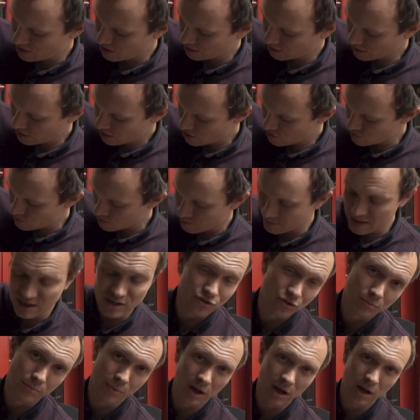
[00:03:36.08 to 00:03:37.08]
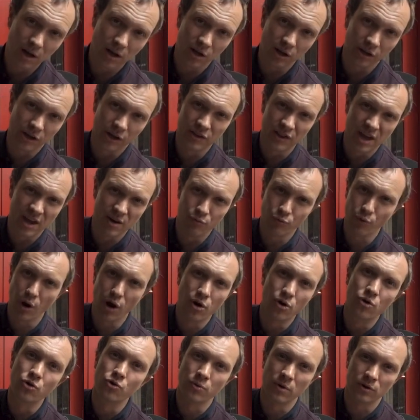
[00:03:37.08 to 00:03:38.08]
a low, a medium, a high, and then
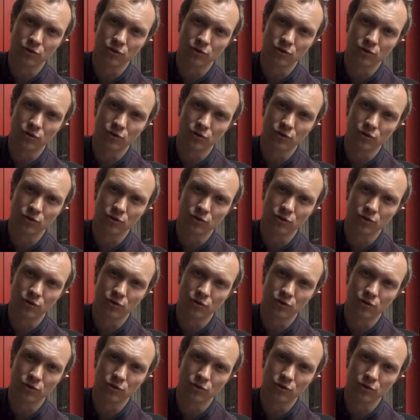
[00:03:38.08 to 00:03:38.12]
road,